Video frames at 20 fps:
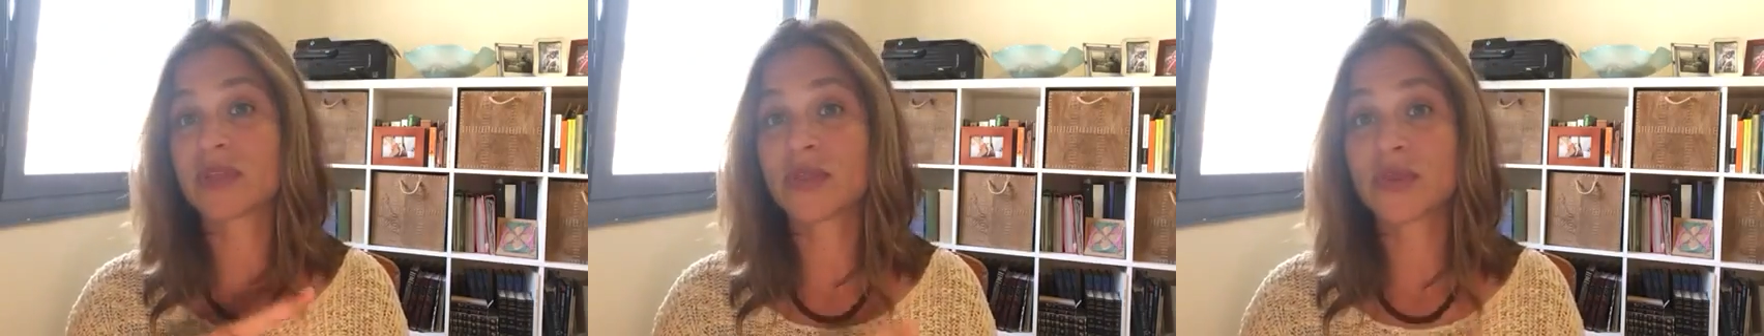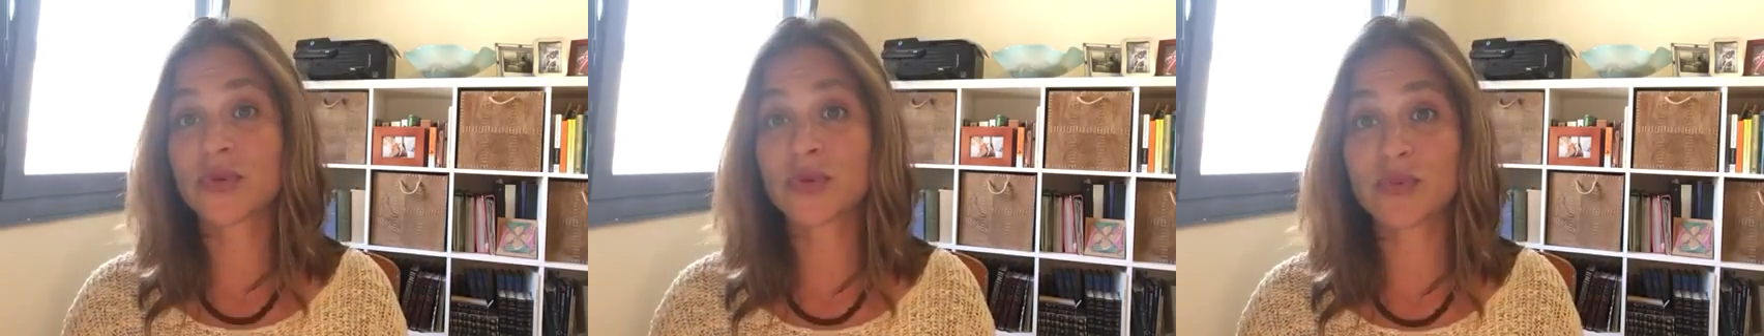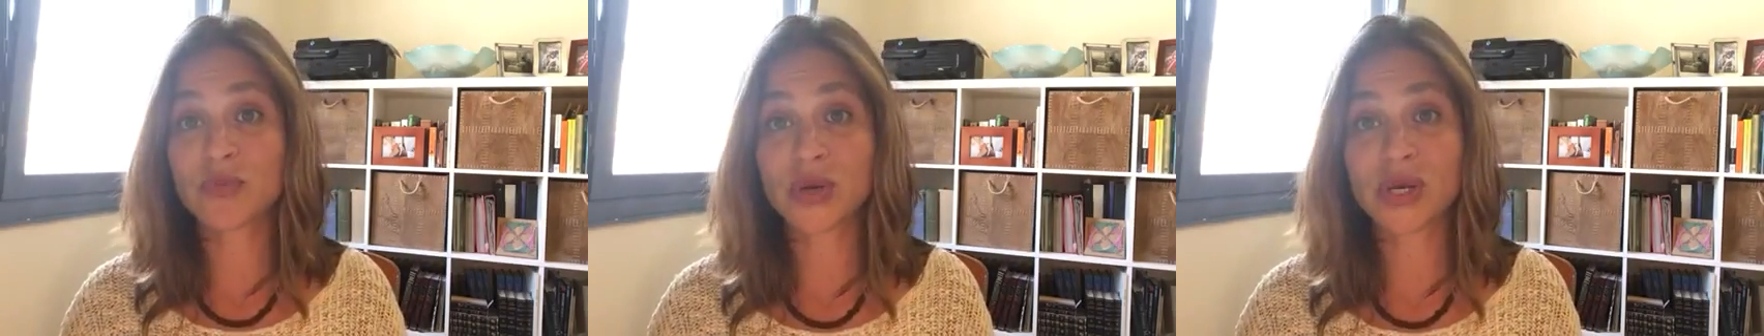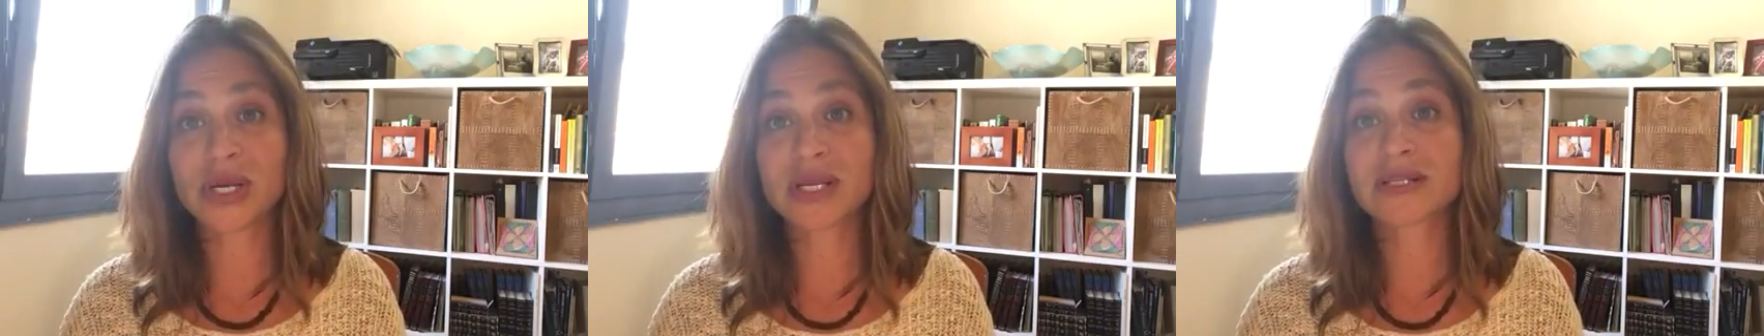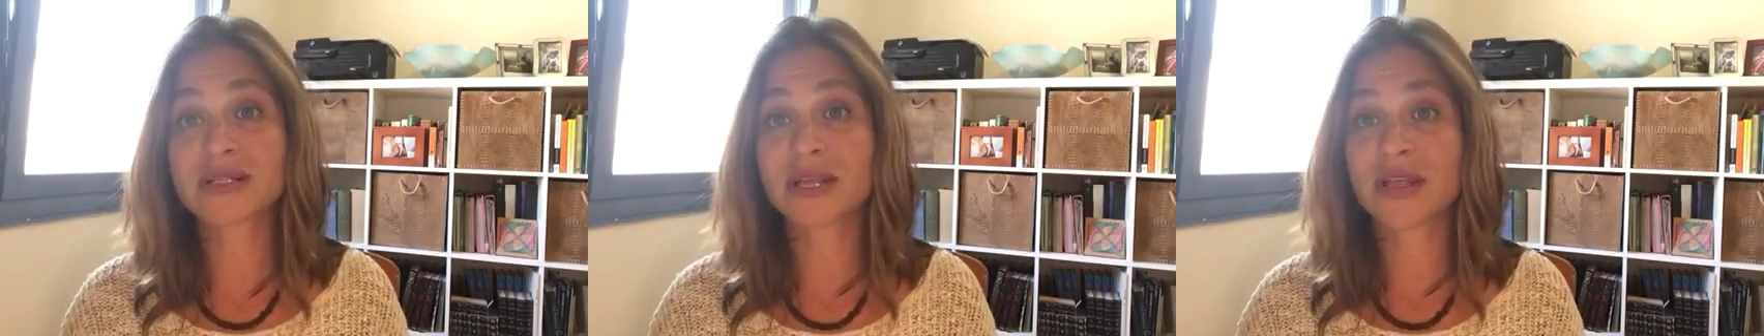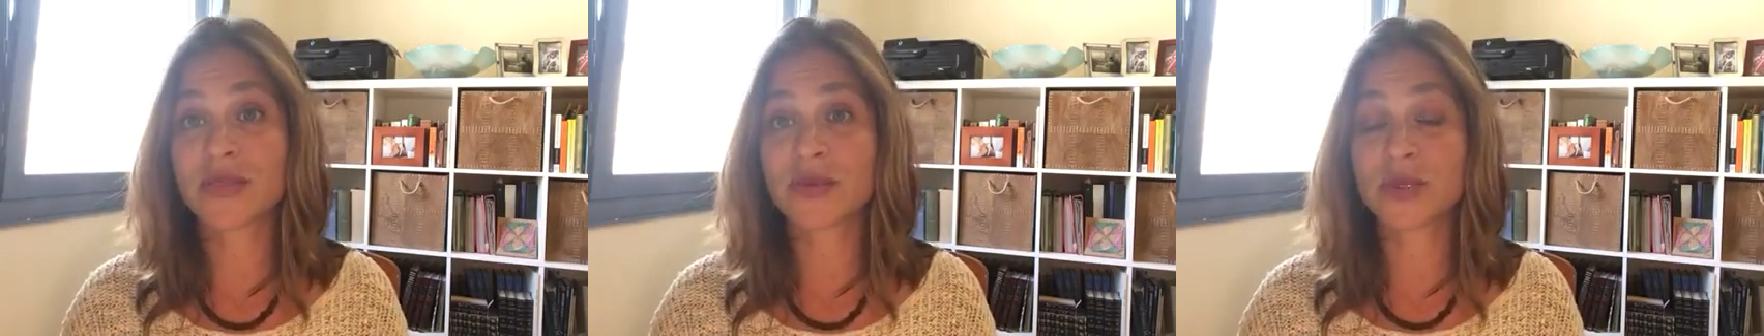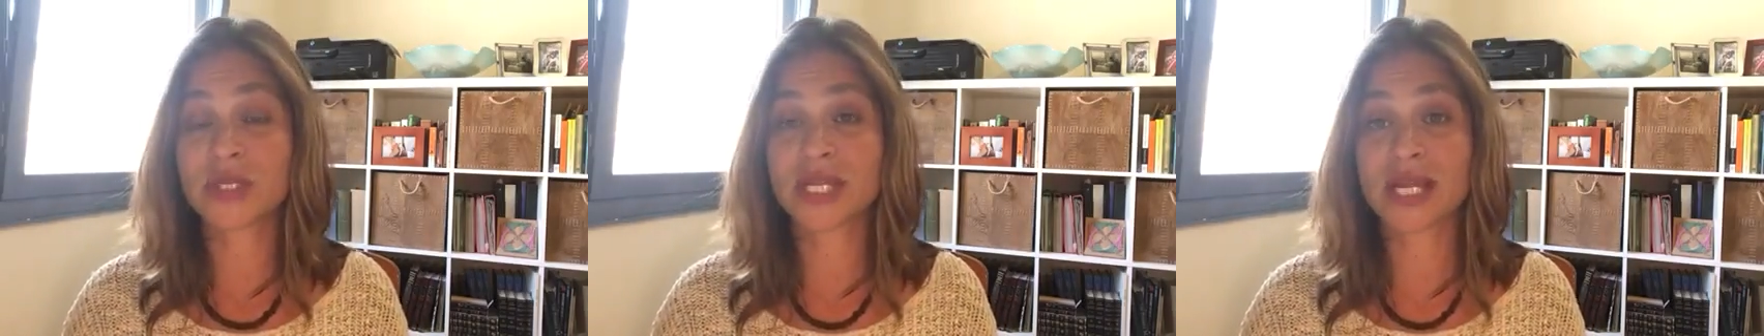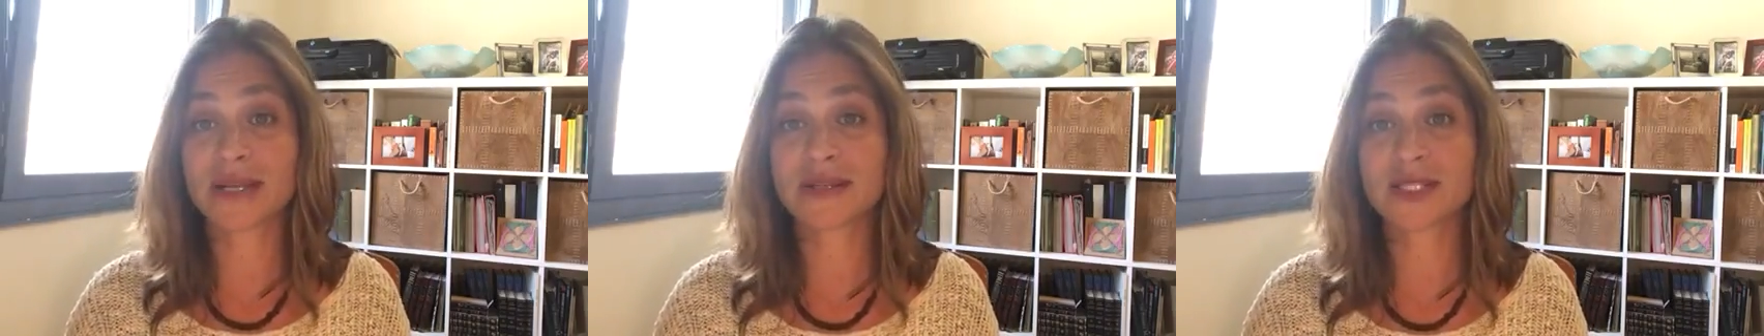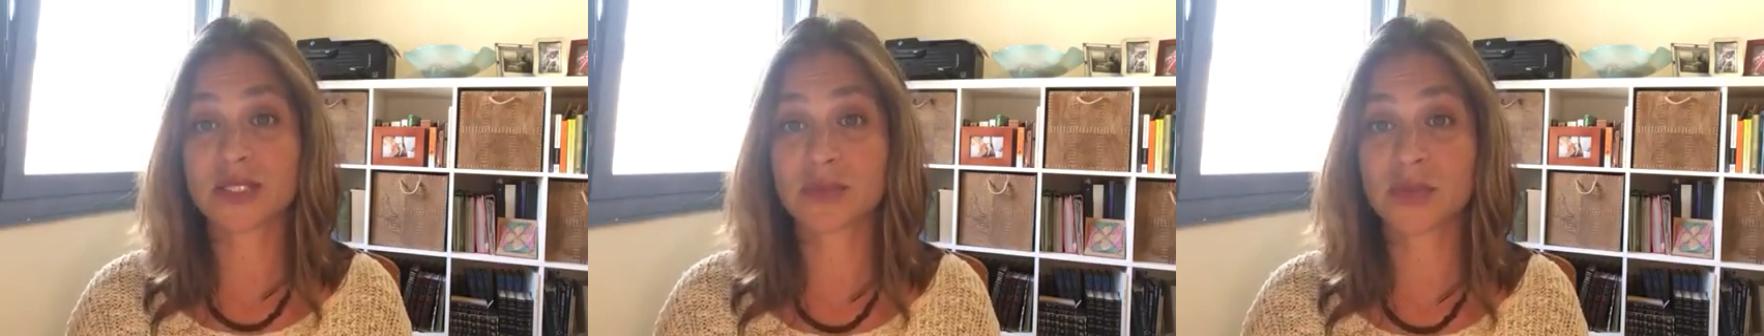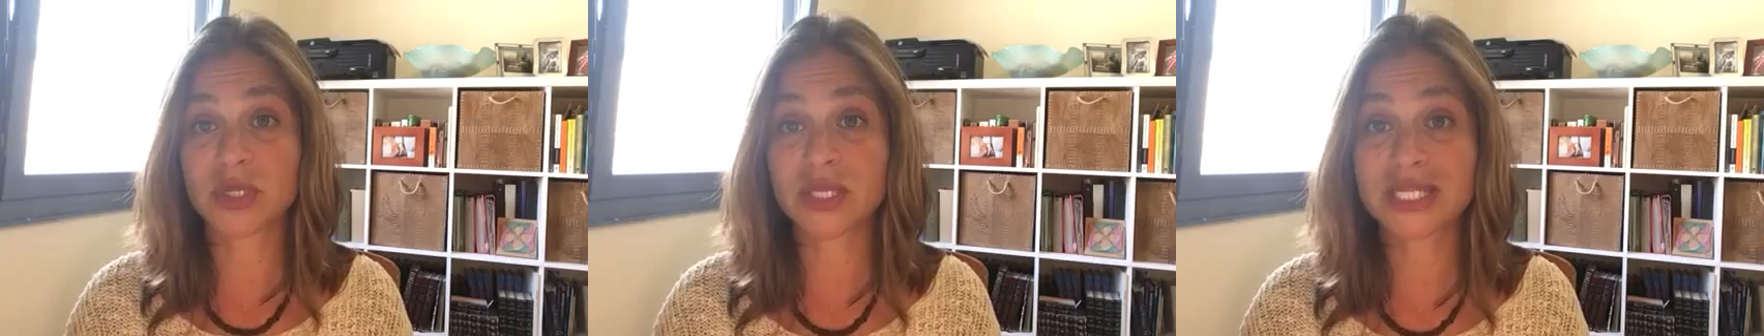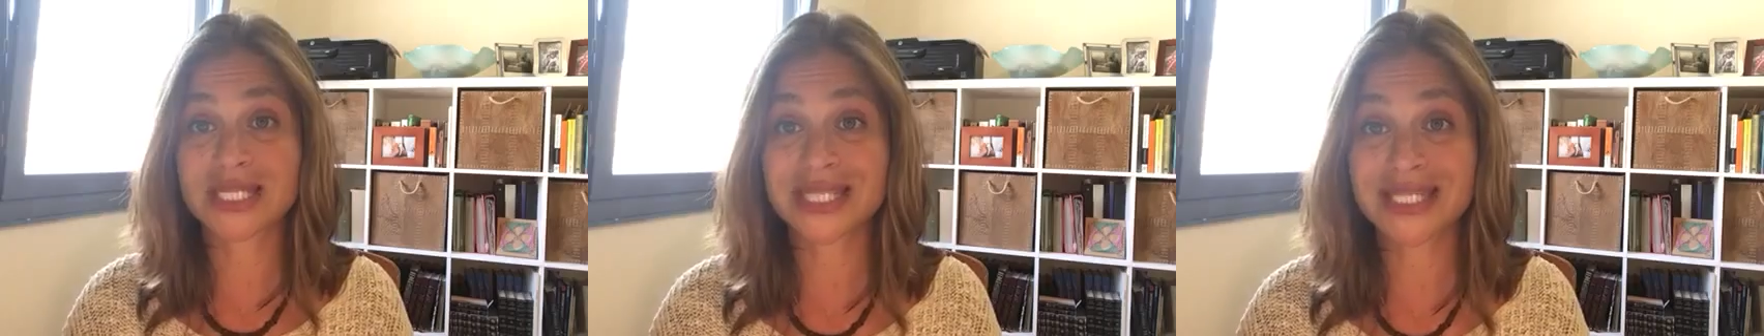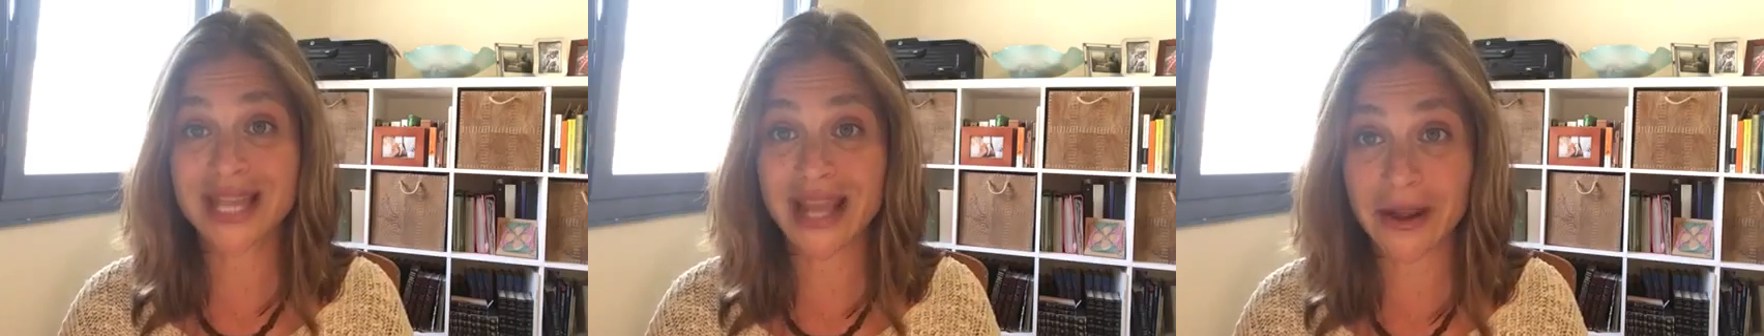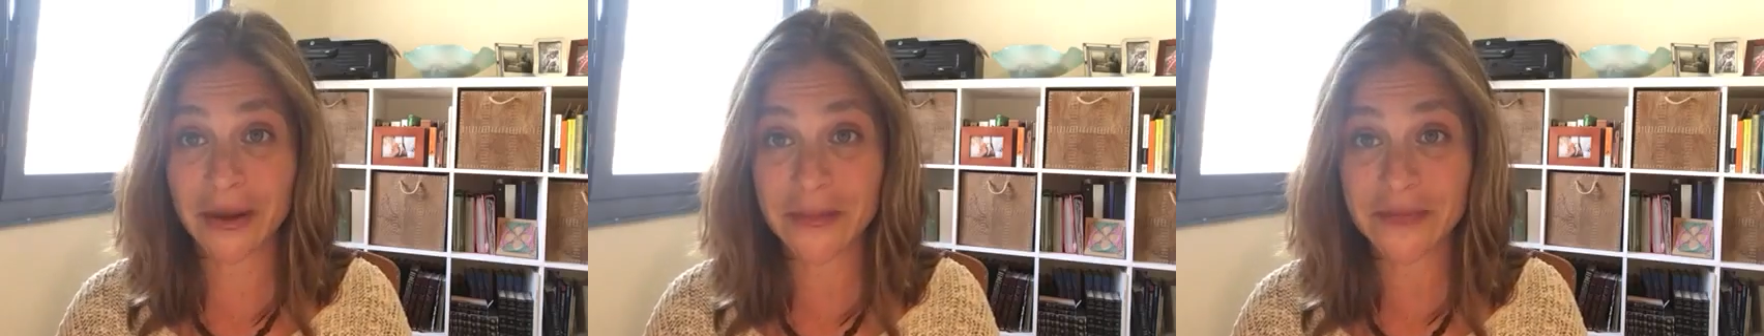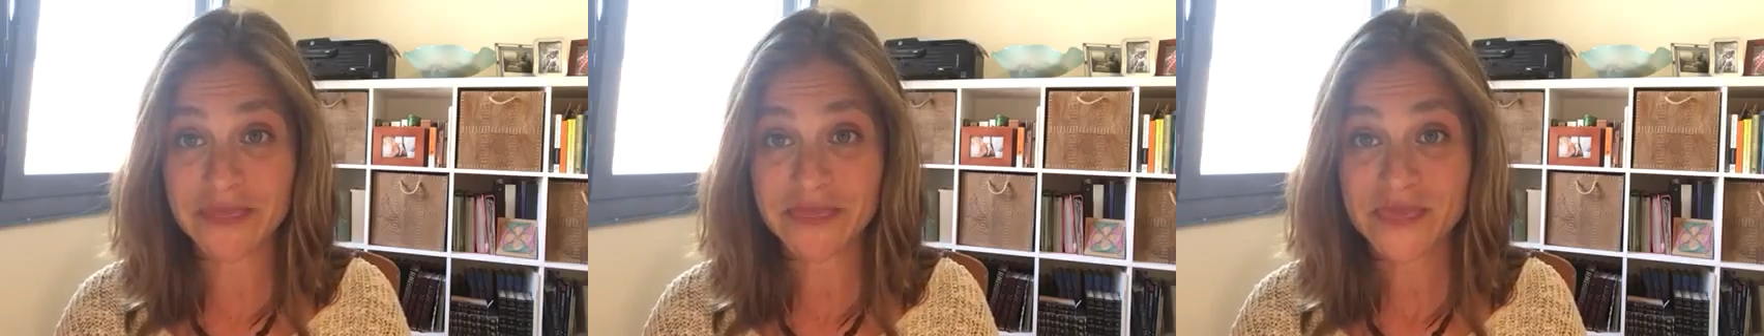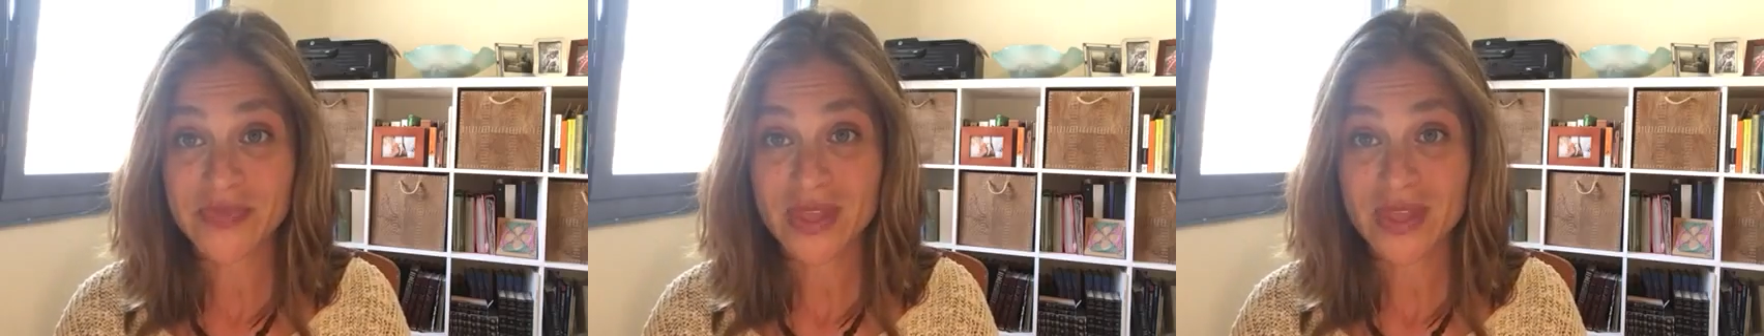through books and through textbooks. Now,